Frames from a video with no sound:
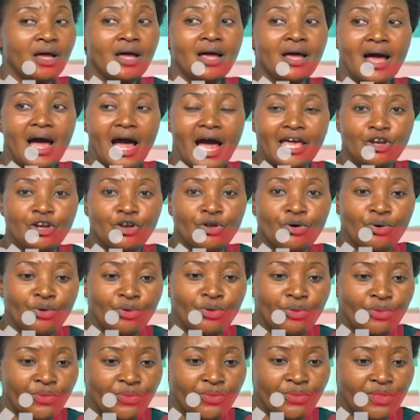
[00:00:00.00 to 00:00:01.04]
I
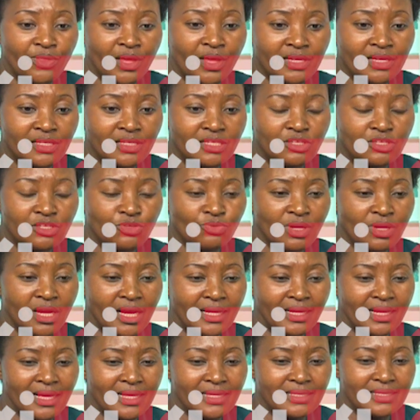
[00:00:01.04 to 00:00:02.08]
know that
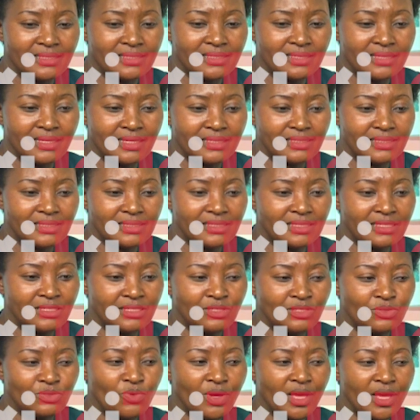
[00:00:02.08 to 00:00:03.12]
Uganda is in a state
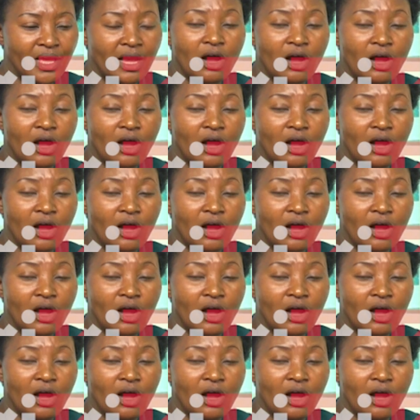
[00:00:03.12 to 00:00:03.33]
where